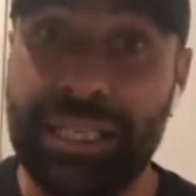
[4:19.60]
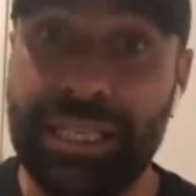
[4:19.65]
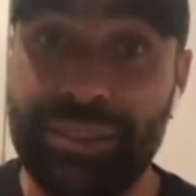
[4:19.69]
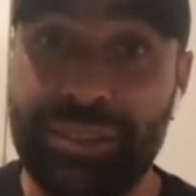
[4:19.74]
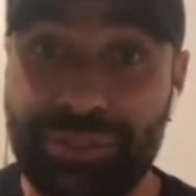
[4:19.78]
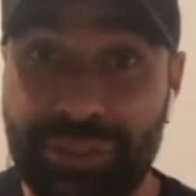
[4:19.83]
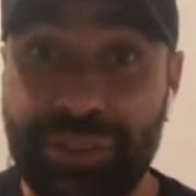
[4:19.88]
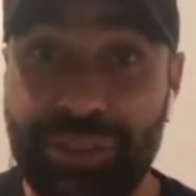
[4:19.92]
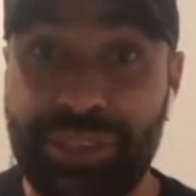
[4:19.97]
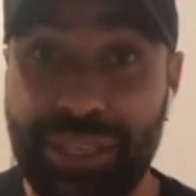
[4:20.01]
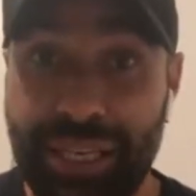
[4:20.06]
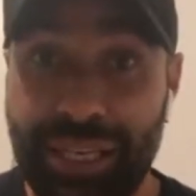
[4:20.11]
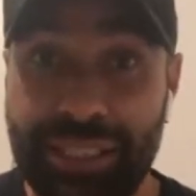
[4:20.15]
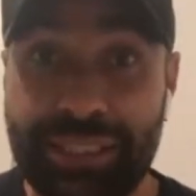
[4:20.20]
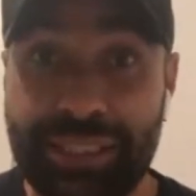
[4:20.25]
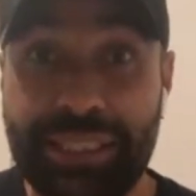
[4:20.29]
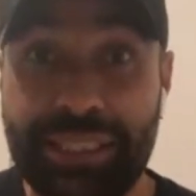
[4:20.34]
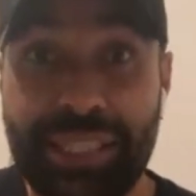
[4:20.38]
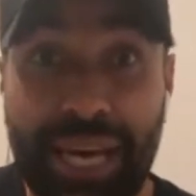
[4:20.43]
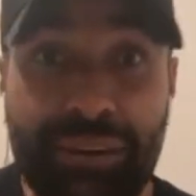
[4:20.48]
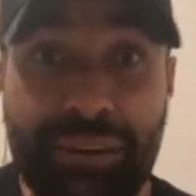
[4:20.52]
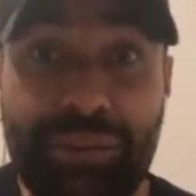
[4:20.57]
if I
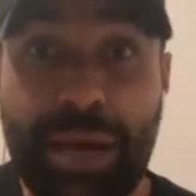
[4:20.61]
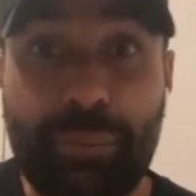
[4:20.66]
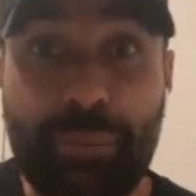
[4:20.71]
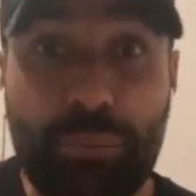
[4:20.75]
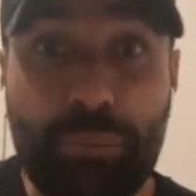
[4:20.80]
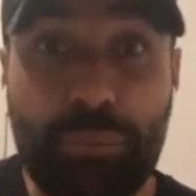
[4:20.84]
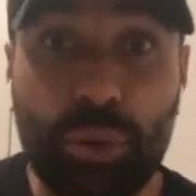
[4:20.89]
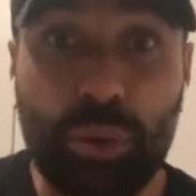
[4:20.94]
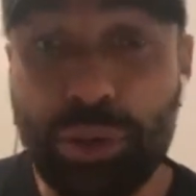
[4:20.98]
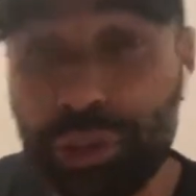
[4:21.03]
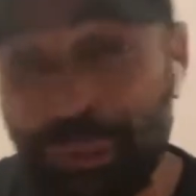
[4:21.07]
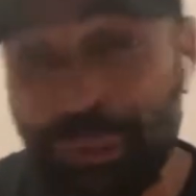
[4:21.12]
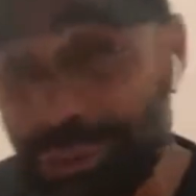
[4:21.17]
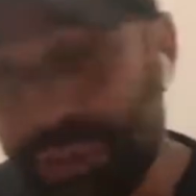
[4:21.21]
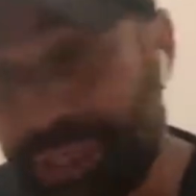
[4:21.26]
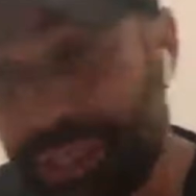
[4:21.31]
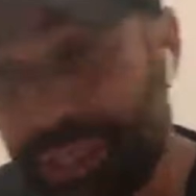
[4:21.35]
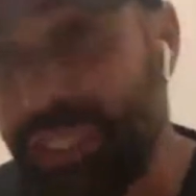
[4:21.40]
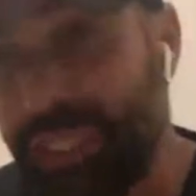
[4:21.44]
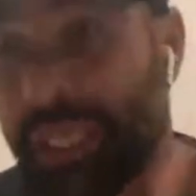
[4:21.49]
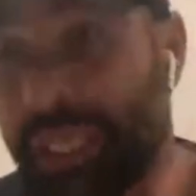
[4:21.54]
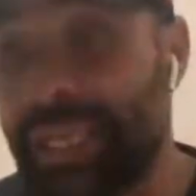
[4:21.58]
didn't have that push.
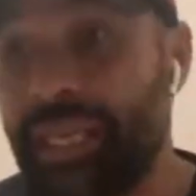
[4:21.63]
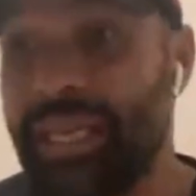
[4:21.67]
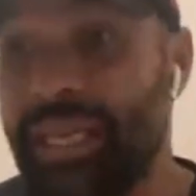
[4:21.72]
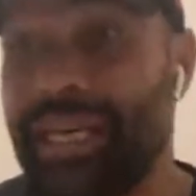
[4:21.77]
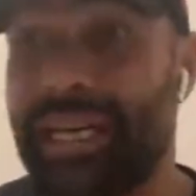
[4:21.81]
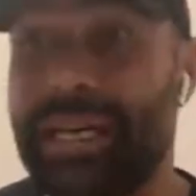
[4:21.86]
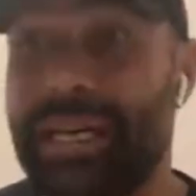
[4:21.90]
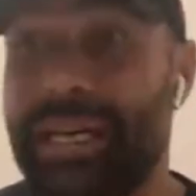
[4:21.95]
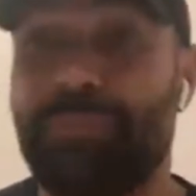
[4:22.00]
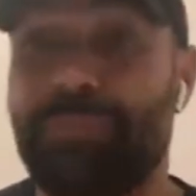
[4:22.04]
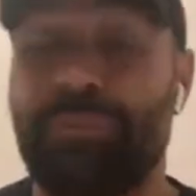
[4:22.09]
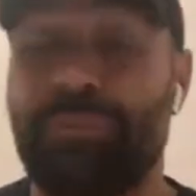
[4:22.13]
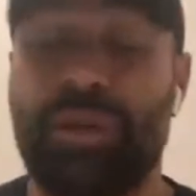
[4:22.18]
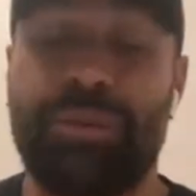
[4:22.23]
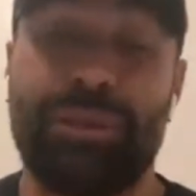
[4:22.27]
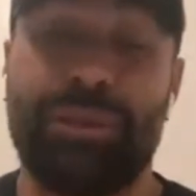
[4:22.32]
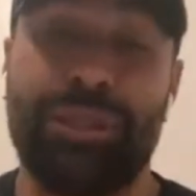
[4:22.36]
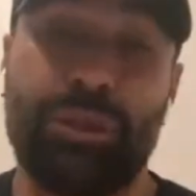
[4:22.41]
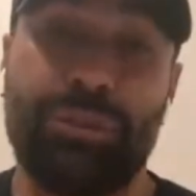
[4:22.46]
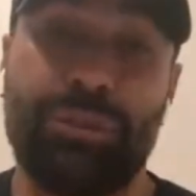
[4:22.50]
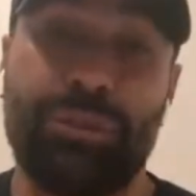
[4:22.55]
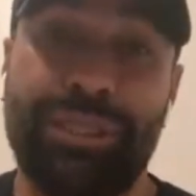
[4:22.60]
But I'm
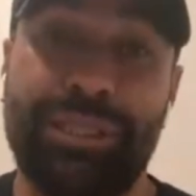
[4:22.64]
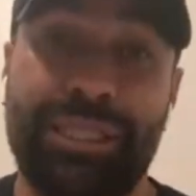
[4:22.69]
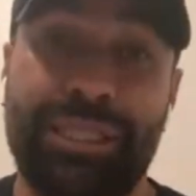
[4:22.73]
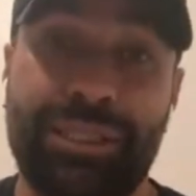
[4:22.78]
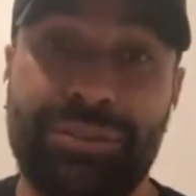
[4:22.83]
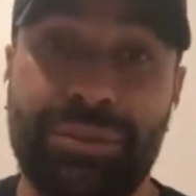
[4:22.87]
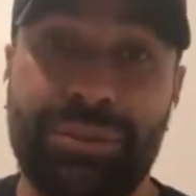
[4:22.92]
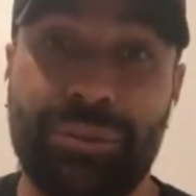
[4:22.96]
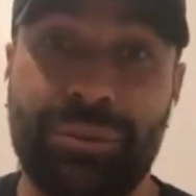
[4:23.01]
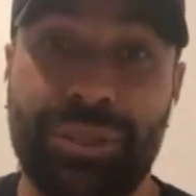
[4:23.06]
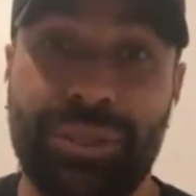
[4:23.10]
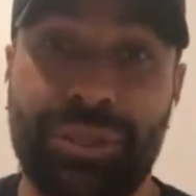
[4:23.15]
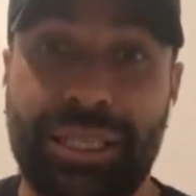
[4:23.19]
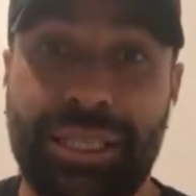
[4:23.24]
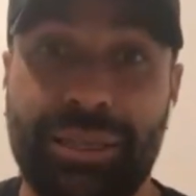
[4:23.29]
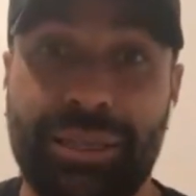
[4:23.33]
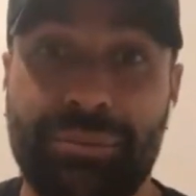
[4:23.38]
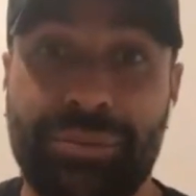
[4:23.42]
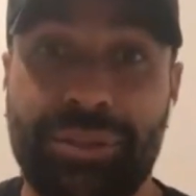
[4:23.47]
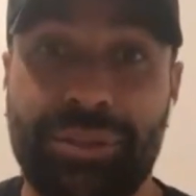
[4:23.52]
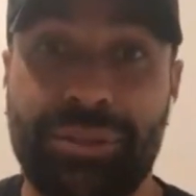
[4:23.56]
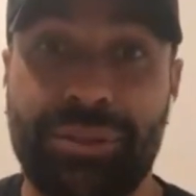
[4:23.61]
a little bit different when it
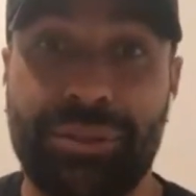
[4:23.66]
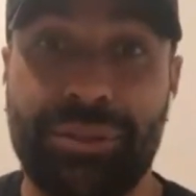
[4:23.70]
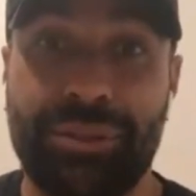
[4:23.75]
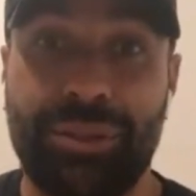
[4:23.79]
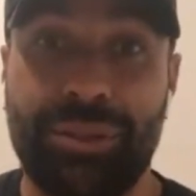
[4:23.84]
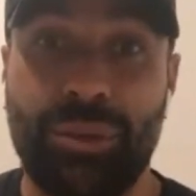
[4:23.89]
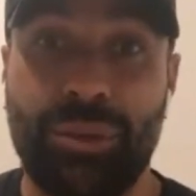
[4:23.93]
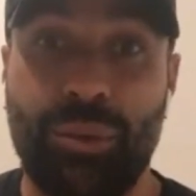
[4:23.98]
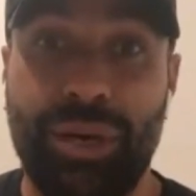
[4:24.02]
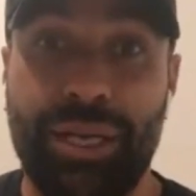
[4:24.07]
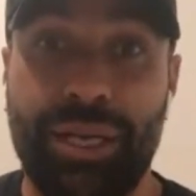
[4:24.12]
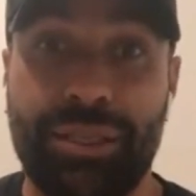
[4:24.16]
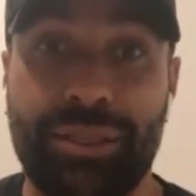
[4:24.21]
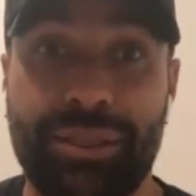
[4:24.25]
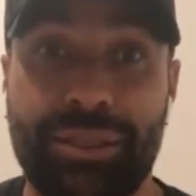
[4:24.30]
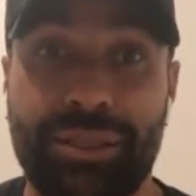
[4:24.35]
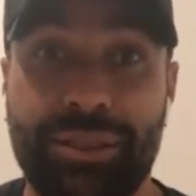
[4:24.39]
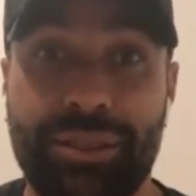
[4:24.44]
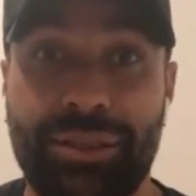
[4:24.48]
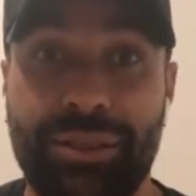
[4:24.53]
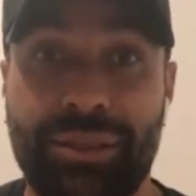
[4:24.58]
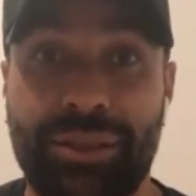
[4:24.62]
comes to the way
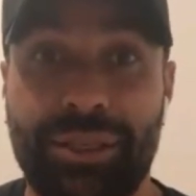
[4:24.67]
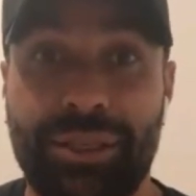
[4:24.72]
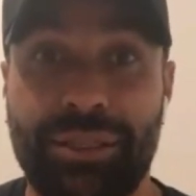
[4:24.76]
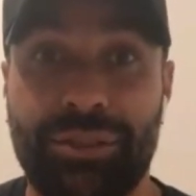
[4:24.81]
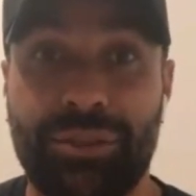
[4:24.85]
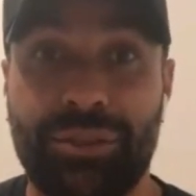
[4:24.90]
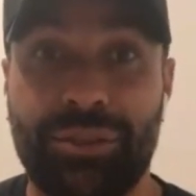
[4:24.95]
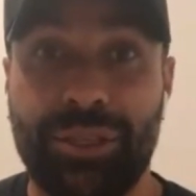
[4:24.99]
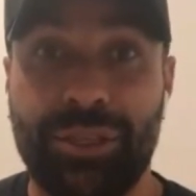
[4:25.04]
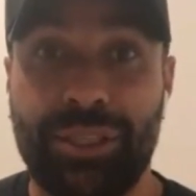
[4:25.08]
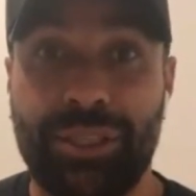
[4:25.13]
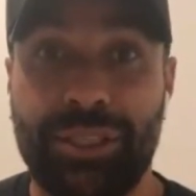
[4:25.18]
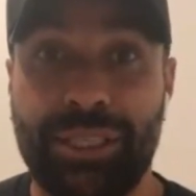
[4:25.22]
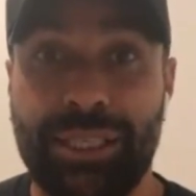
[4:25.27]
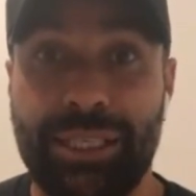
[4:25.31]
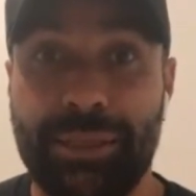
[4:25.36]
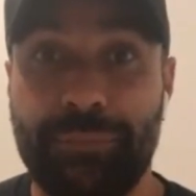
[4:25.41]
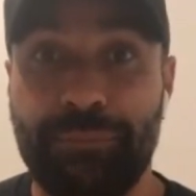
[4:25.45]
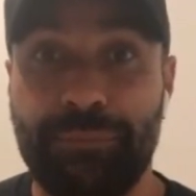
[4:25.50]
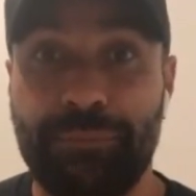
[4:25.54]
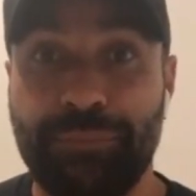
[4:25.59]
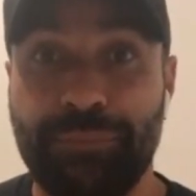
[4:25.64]
that I try
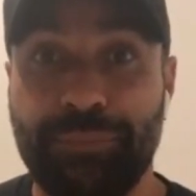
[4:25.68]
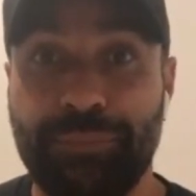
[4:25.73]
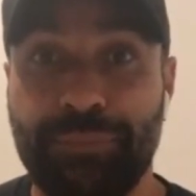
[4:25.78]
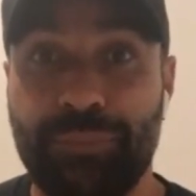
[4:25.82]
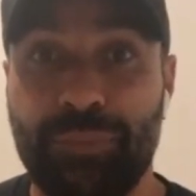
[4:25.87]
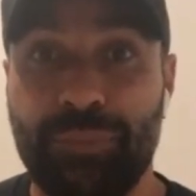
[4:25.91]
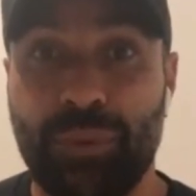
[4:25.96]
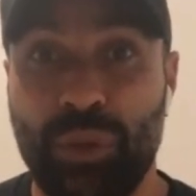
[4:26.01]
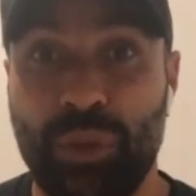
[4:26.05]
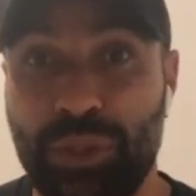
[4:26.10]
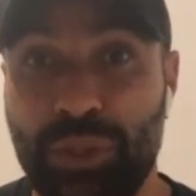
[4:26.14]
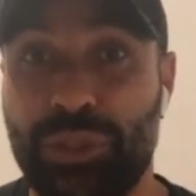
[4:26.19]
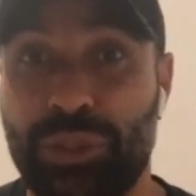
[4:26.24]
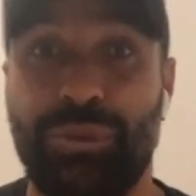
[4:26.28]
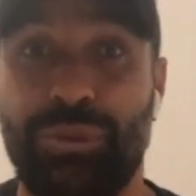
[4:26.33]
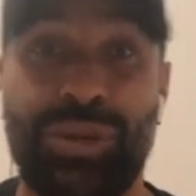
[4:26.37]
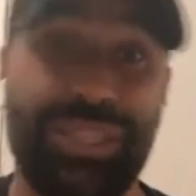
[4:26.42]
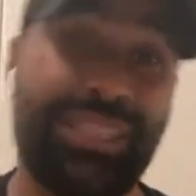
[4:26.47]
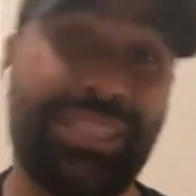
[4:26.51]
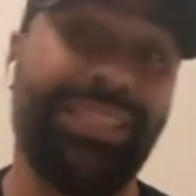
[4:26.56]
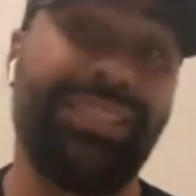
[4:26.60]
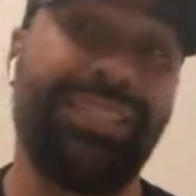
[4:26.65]
to nurture
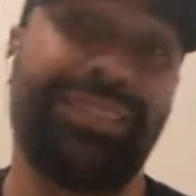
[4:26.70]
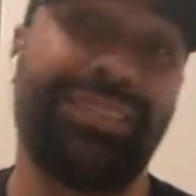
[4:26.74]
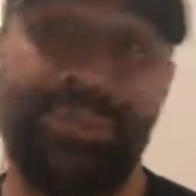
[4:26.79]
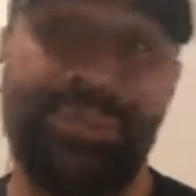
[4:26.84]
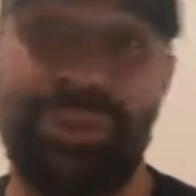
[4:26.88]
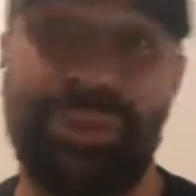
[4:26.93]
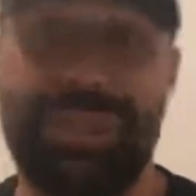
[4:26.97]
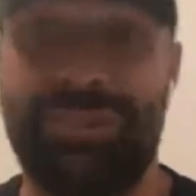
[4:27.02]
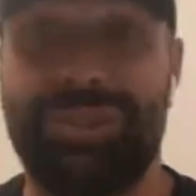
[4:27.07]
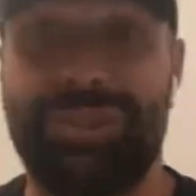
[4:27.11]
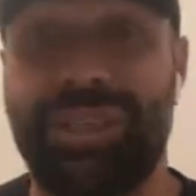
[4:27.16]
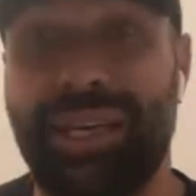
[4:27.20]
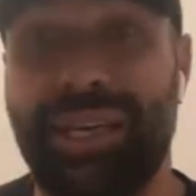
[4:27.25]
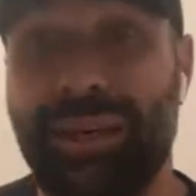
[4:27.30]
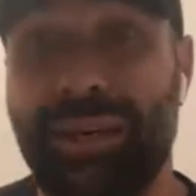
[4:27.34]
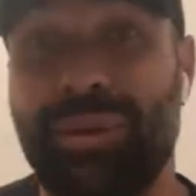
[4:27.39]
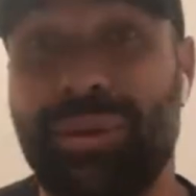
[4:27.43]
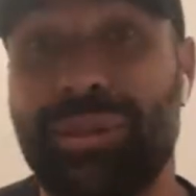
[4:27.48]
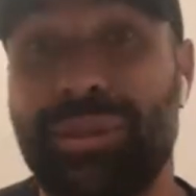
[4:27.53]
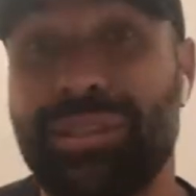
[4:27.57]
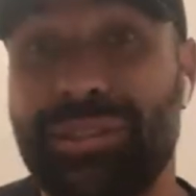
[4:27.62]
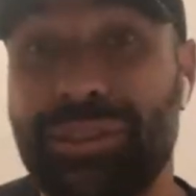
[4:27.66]
my kids in whatever
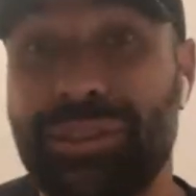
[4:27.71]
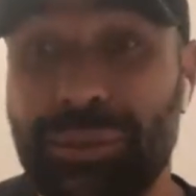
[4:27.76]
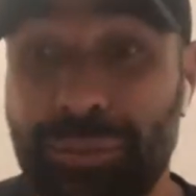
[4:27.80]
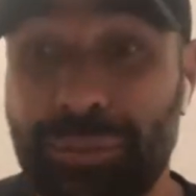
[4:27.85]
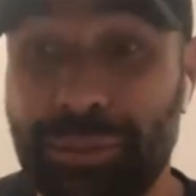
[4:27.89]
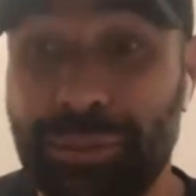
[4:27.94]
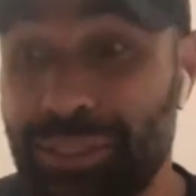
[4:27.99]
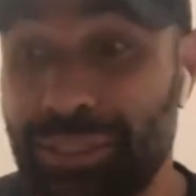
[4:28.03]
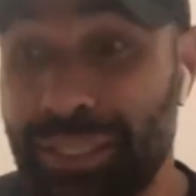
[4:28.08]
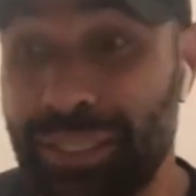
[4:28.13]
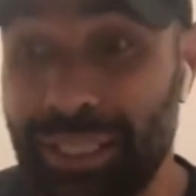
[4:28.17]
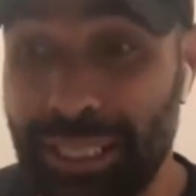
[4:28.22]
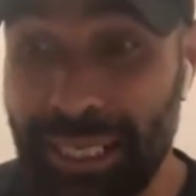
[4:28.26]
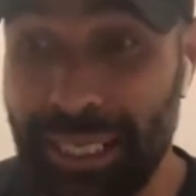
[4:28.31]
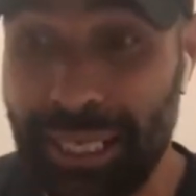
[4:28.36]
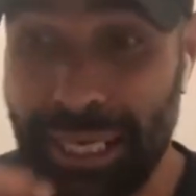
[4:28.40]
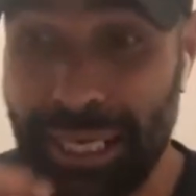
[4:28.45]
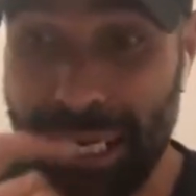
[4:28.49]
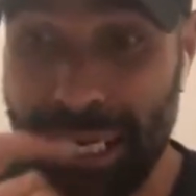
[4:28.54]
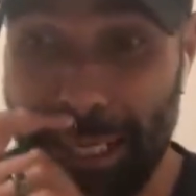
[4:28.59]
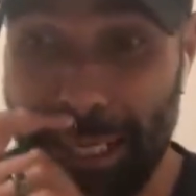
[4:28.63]
they want to do. But